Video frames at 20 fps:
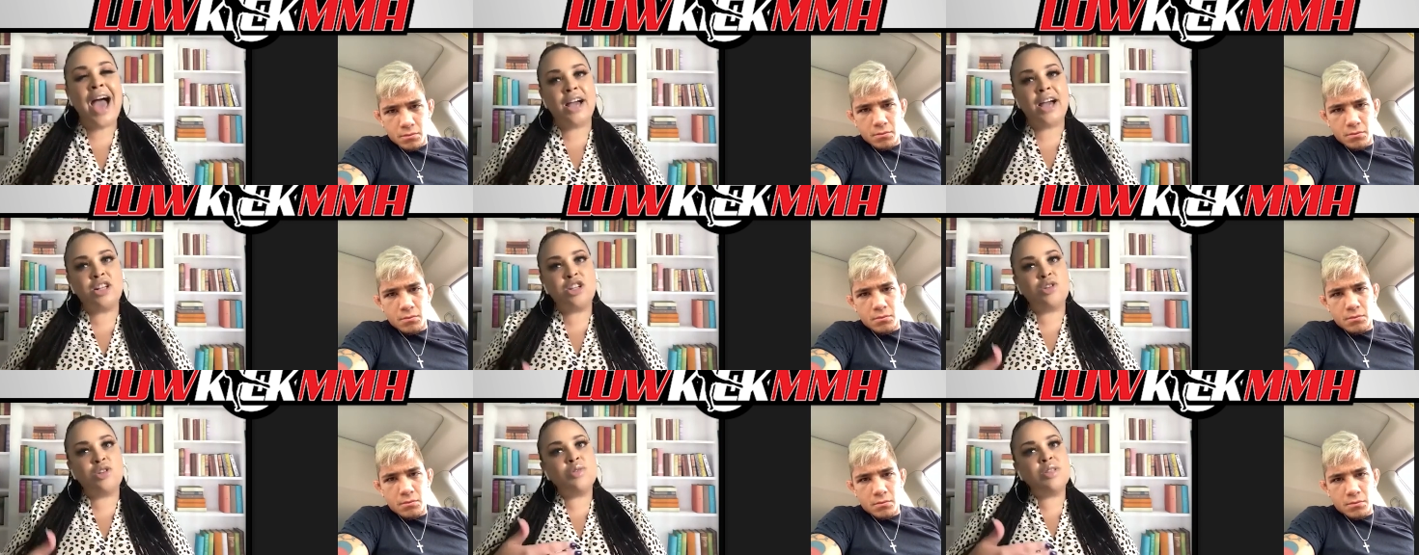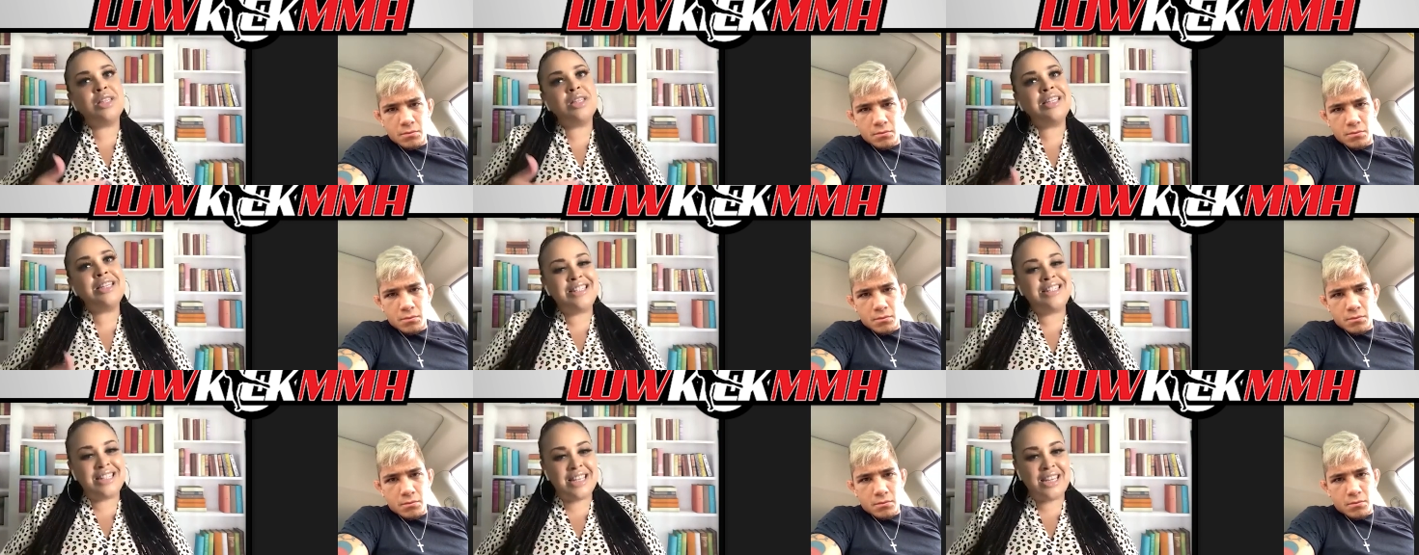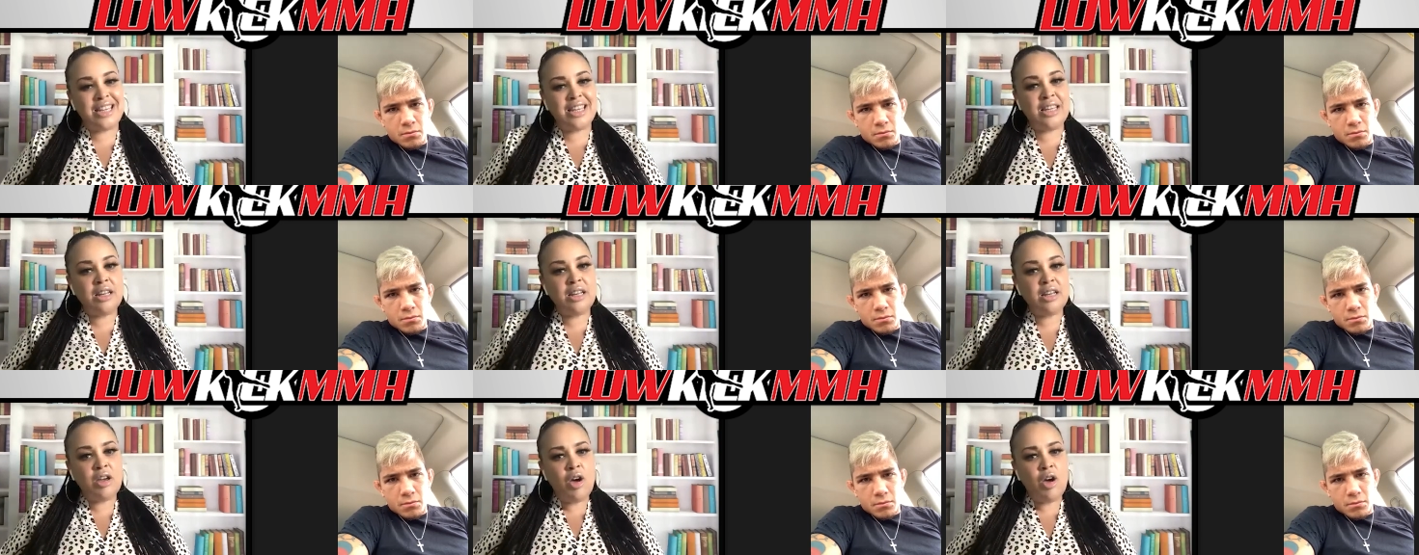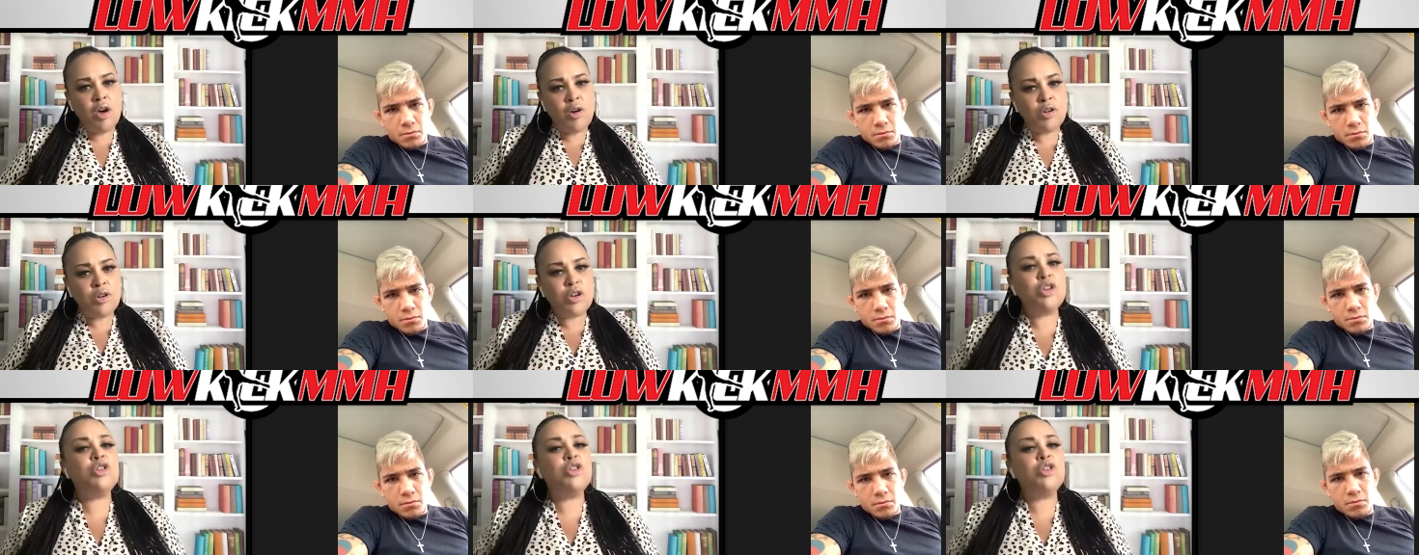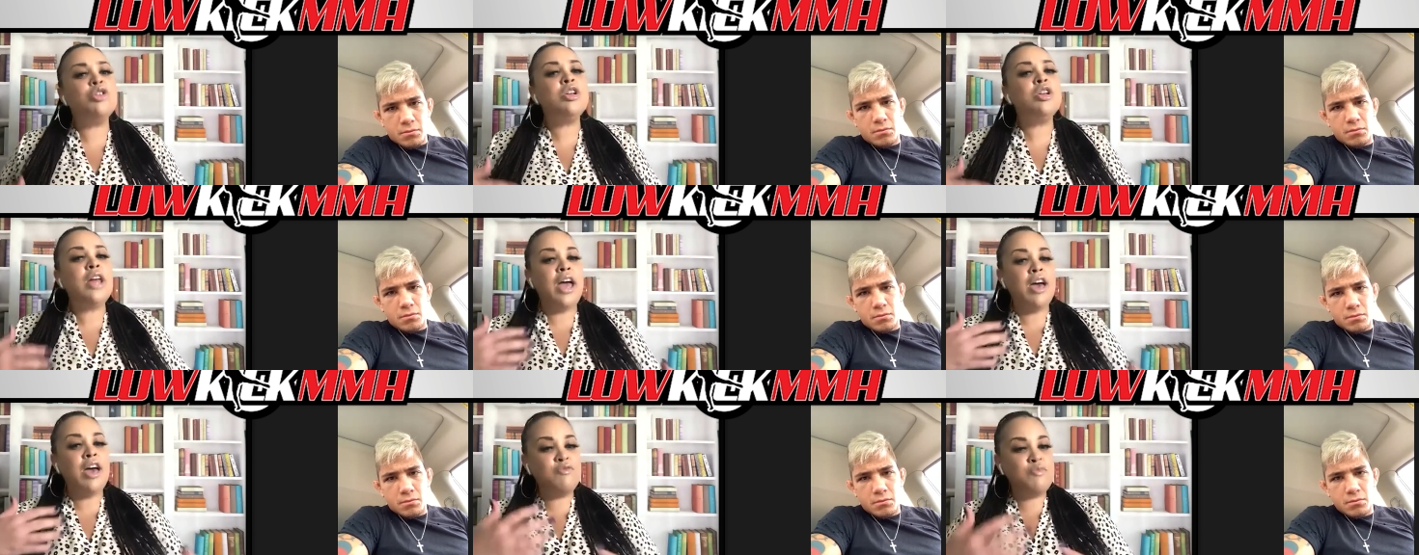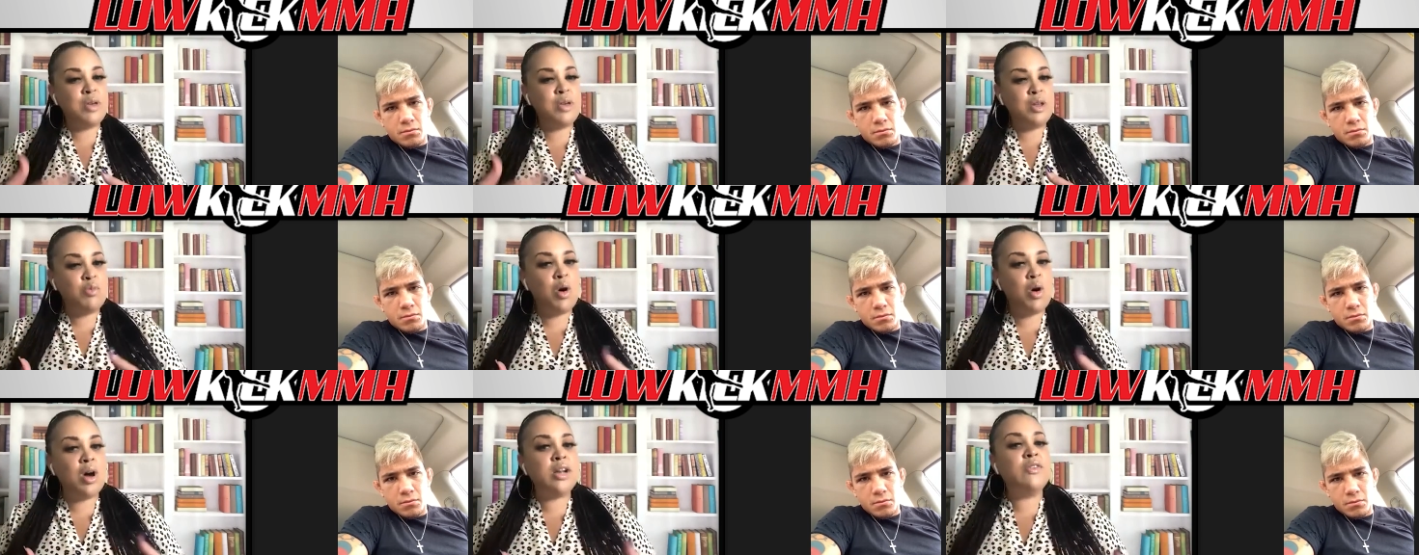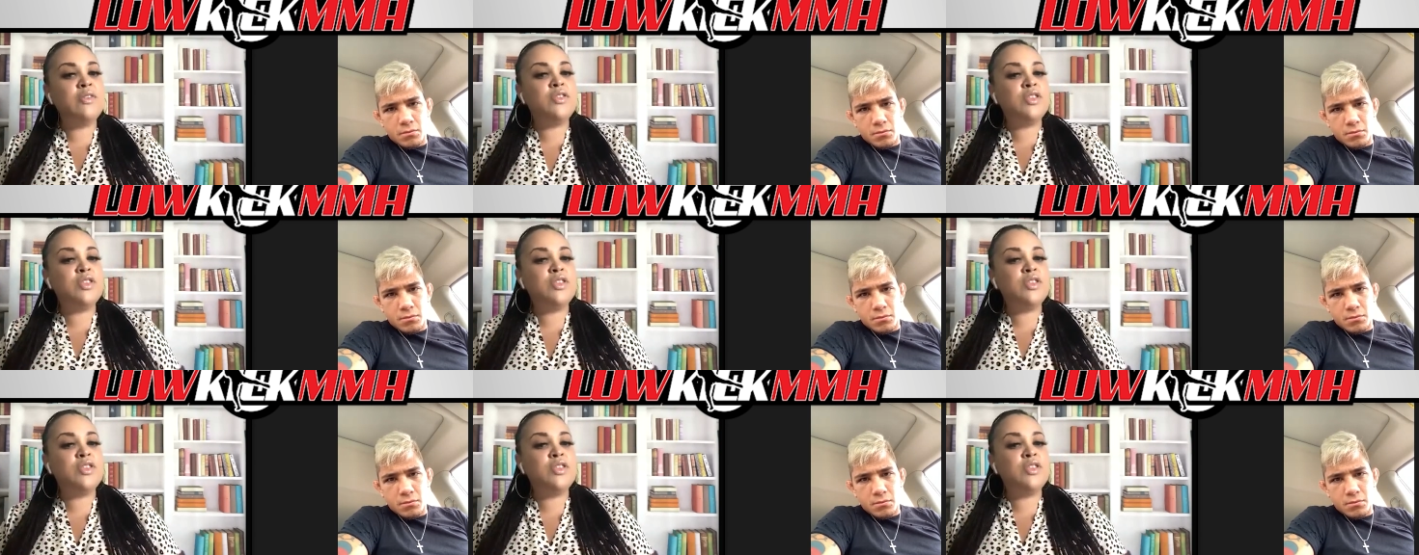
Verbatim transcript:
Speaker 1: actually did could have been one